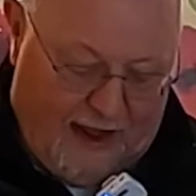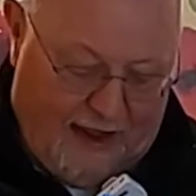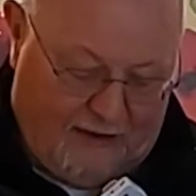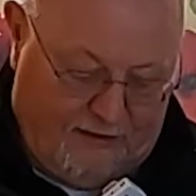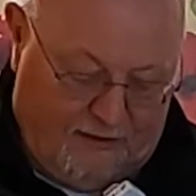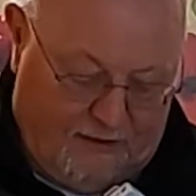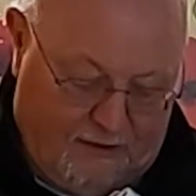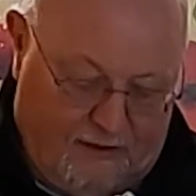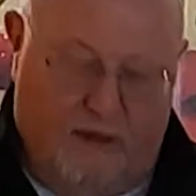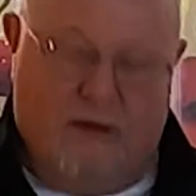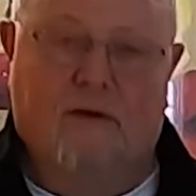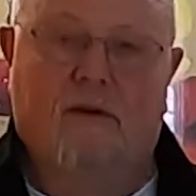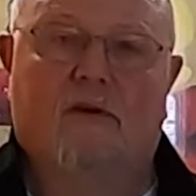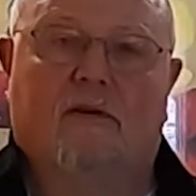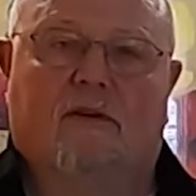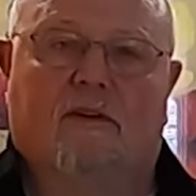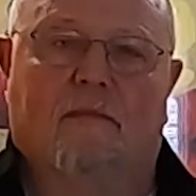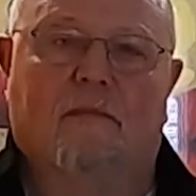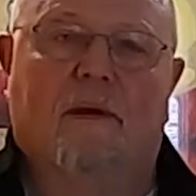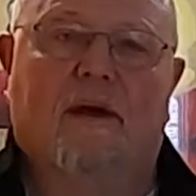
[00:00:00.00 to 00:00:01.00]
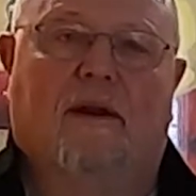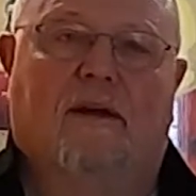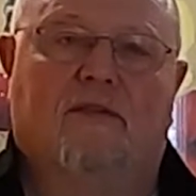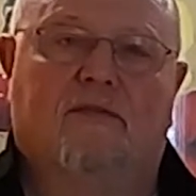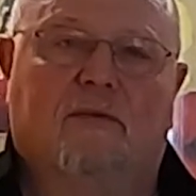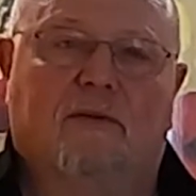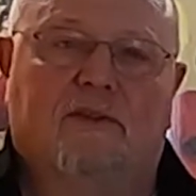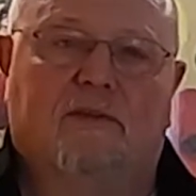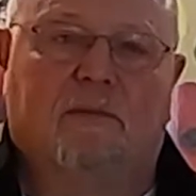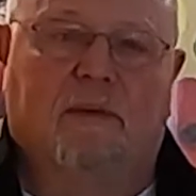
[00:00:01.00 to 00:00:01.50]
Latin the Nunc
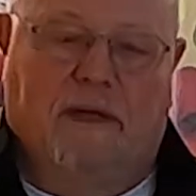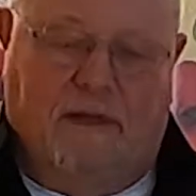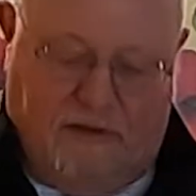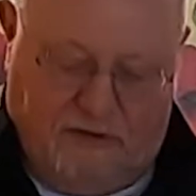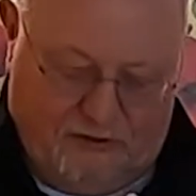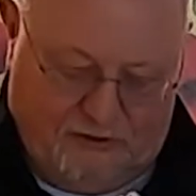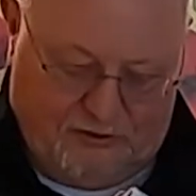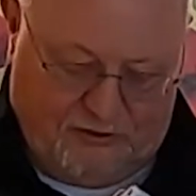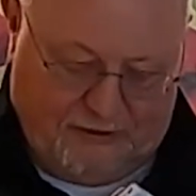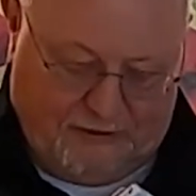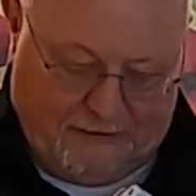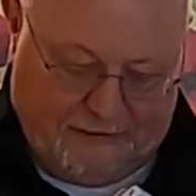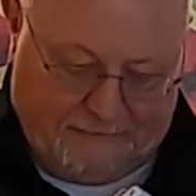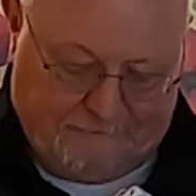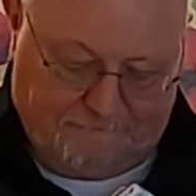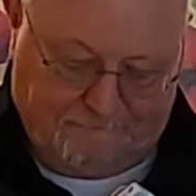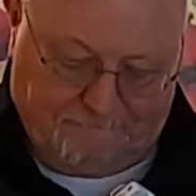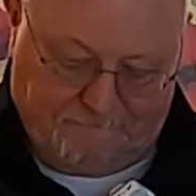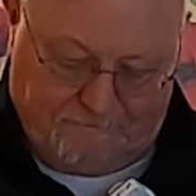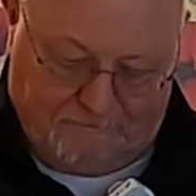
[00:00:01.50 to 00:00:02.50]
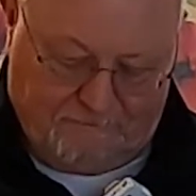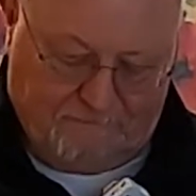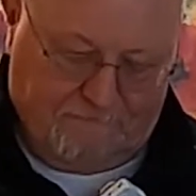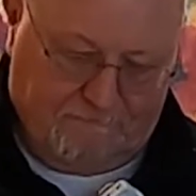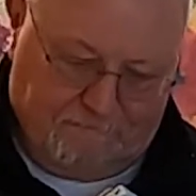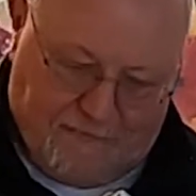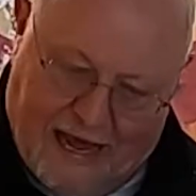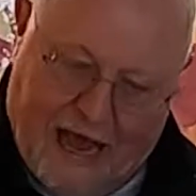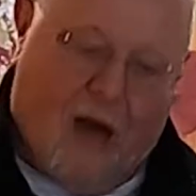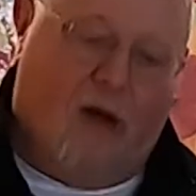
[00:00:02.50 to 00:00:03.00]
Dimittis, which means
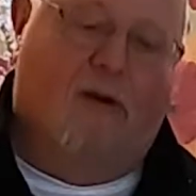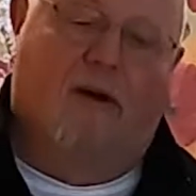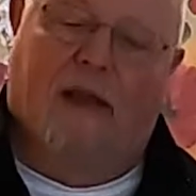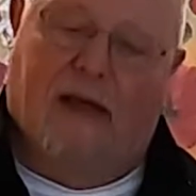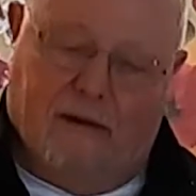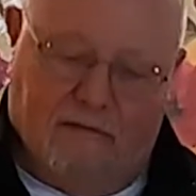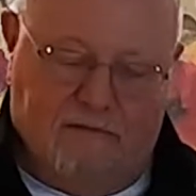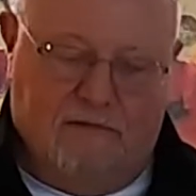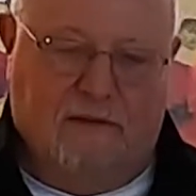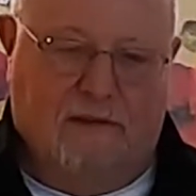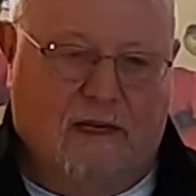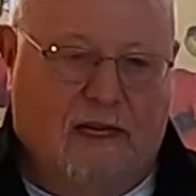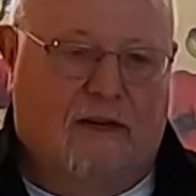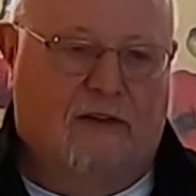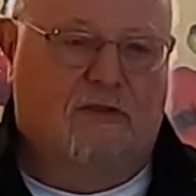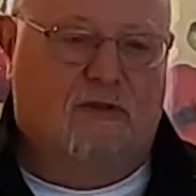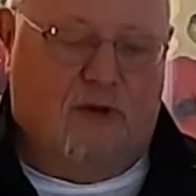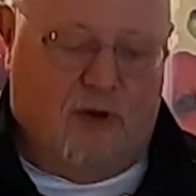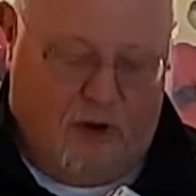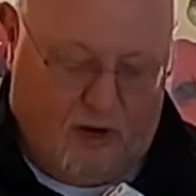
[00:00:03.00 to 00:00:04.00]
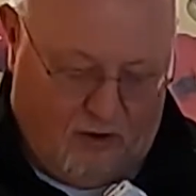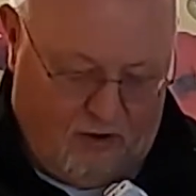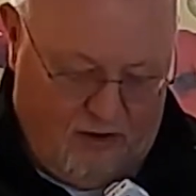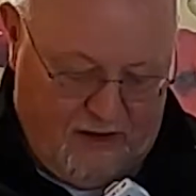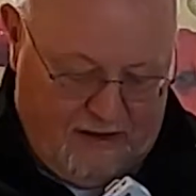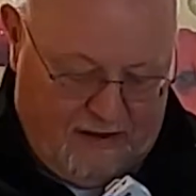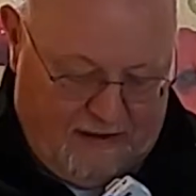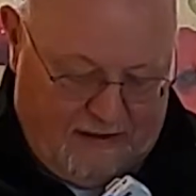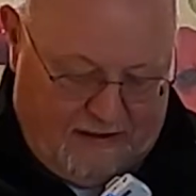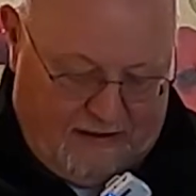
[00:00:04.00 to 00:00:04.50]
now let us go.
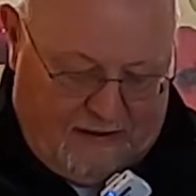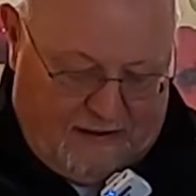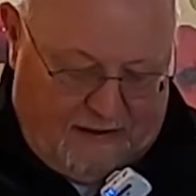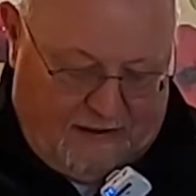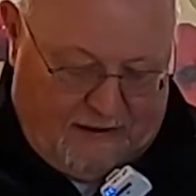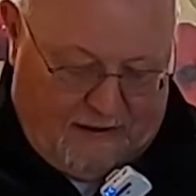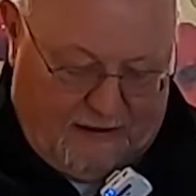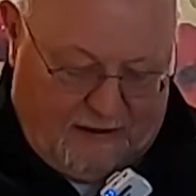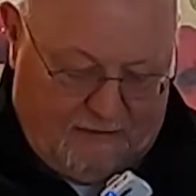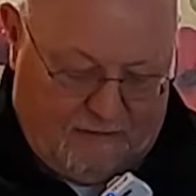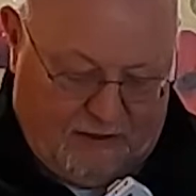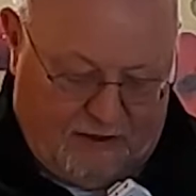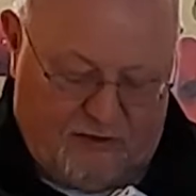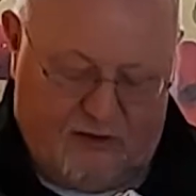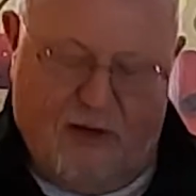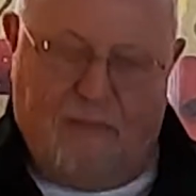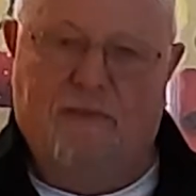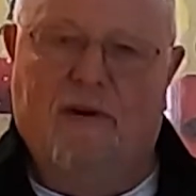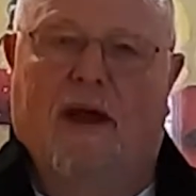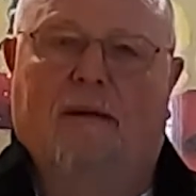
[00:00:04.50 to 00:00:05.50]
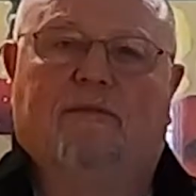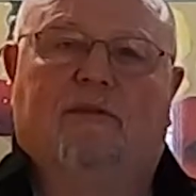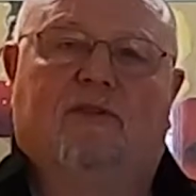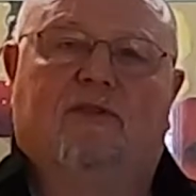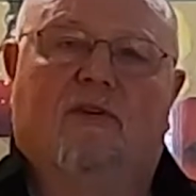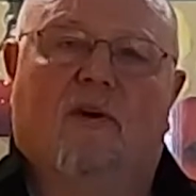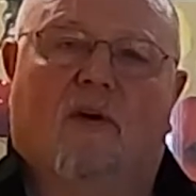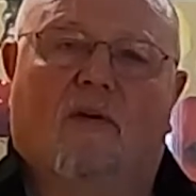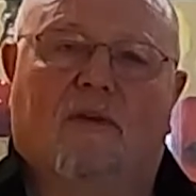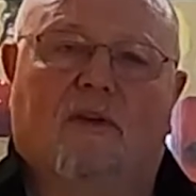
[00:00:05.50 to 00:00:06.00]
But sometimes
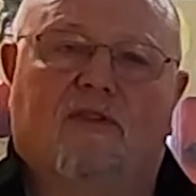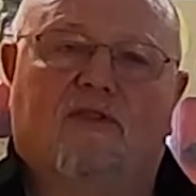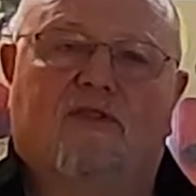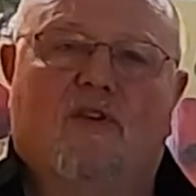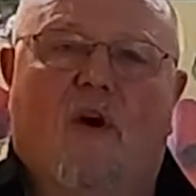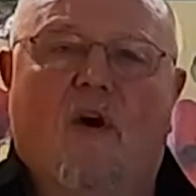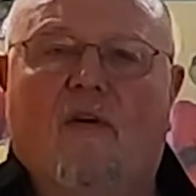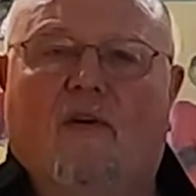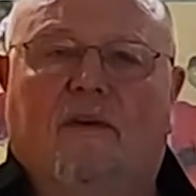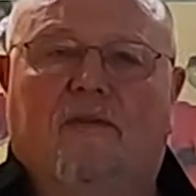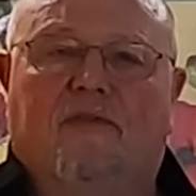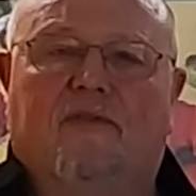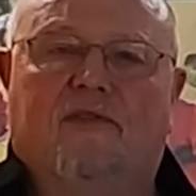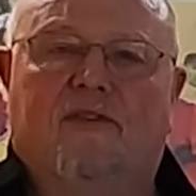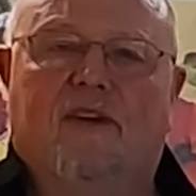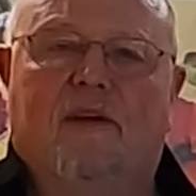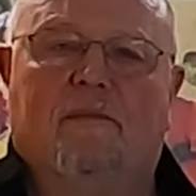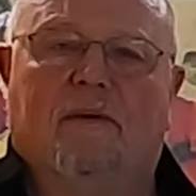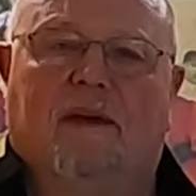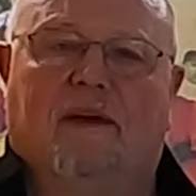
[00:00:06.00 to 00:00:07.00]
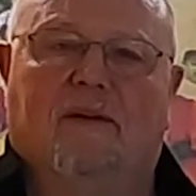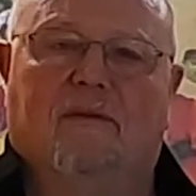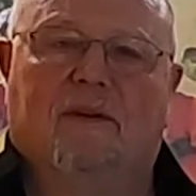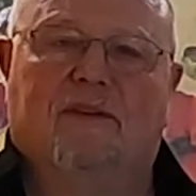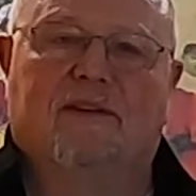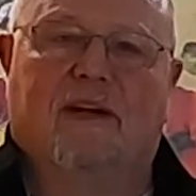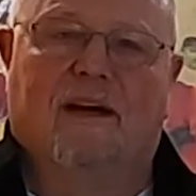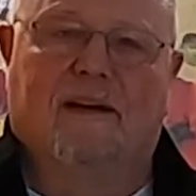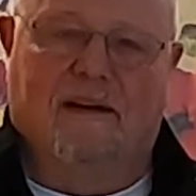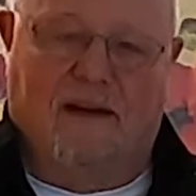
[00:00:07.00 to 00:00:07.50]
it's called the Song of Simeon,
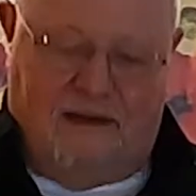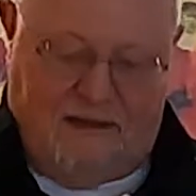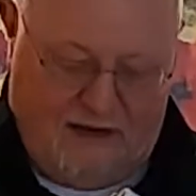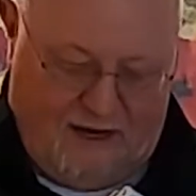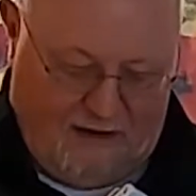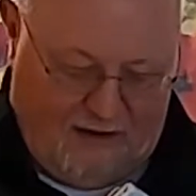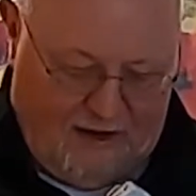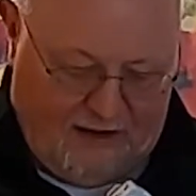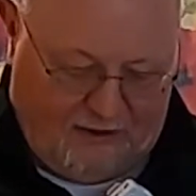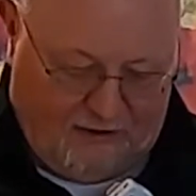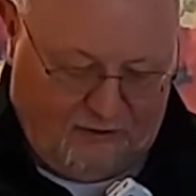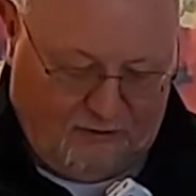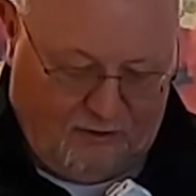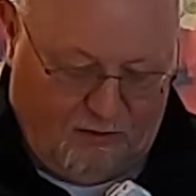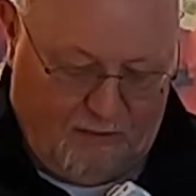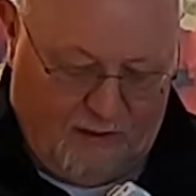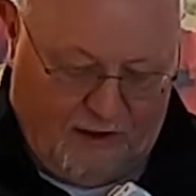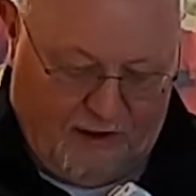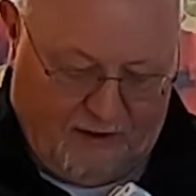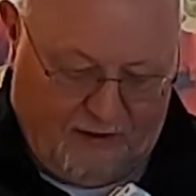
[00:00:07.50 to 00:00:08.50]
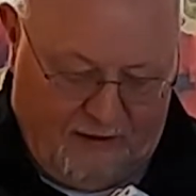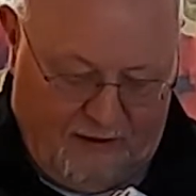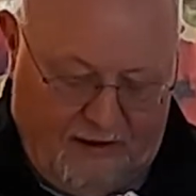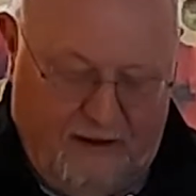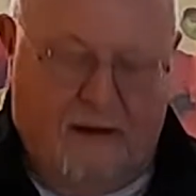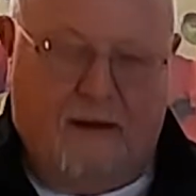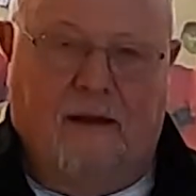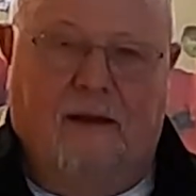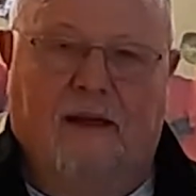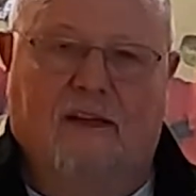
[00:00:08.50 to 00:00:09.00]
which I kind of like a little better.
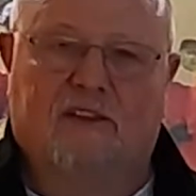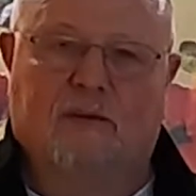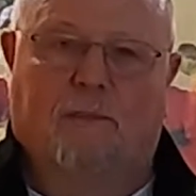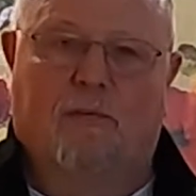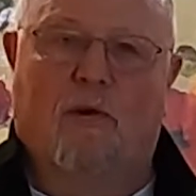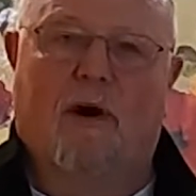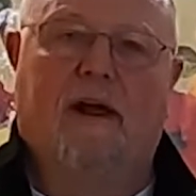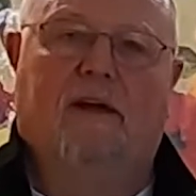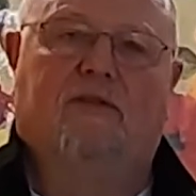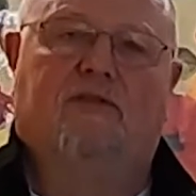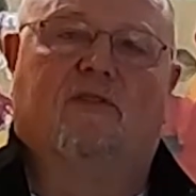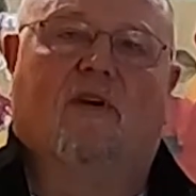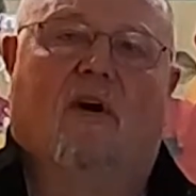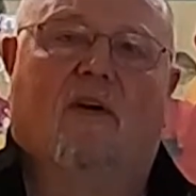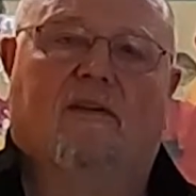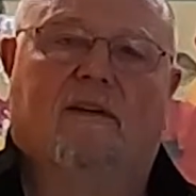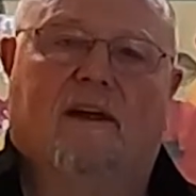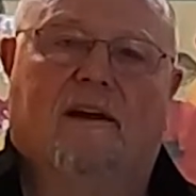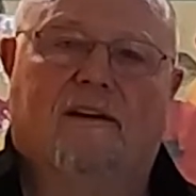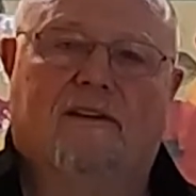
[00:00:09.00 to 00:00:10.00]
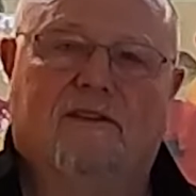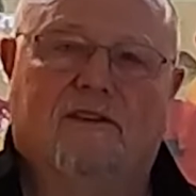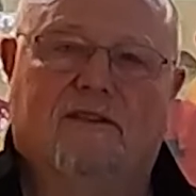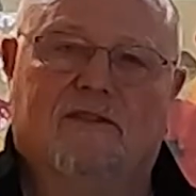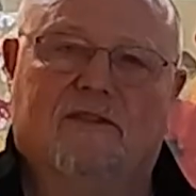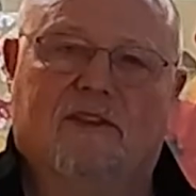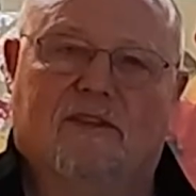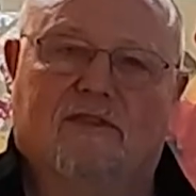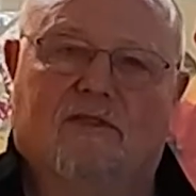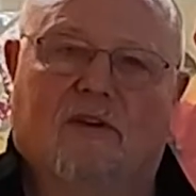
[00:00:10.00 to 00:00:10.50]
It's a praise song. That is,
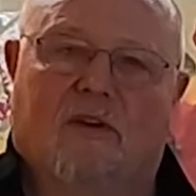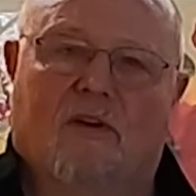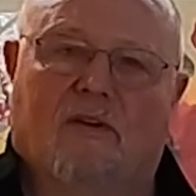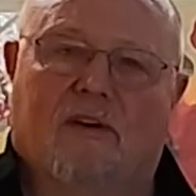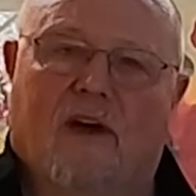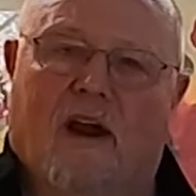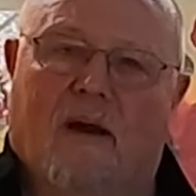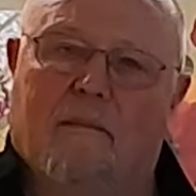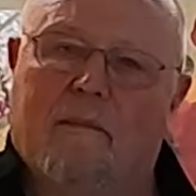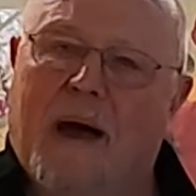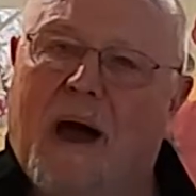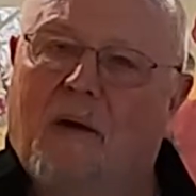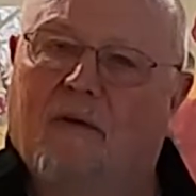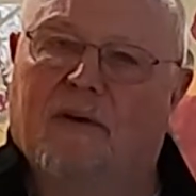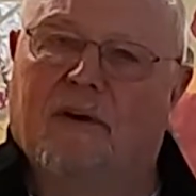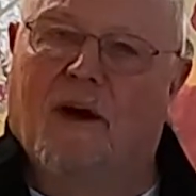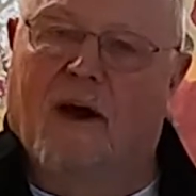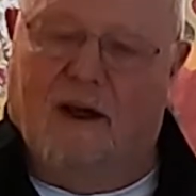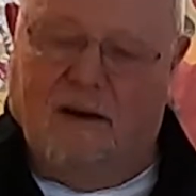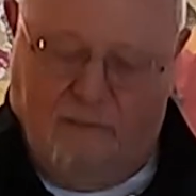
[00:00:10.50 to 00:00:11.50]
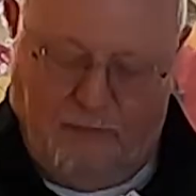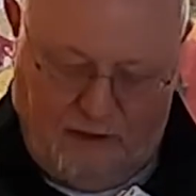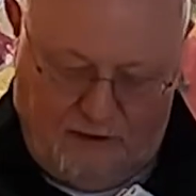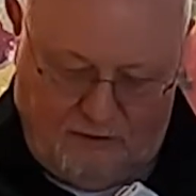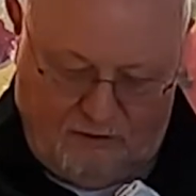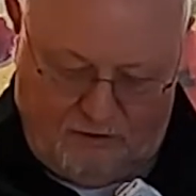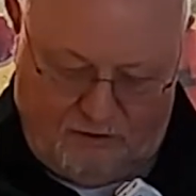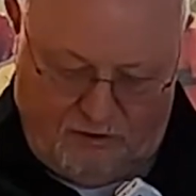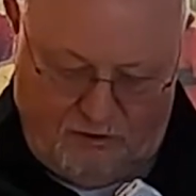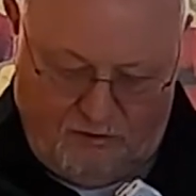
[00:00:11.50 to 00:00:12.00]
it's a song not about God,
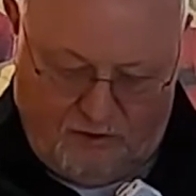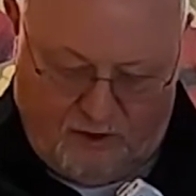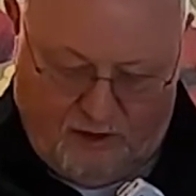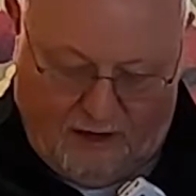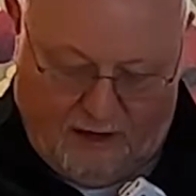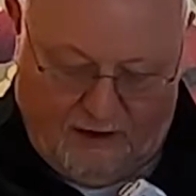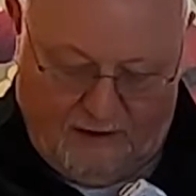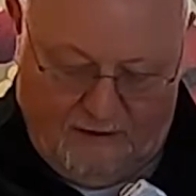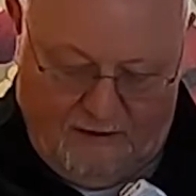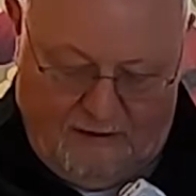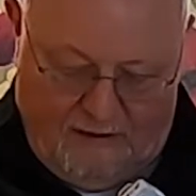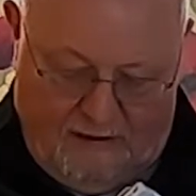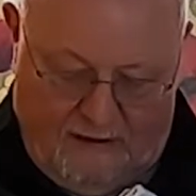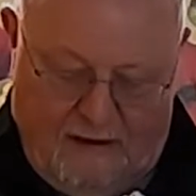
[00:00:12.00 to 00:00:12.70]
but to God.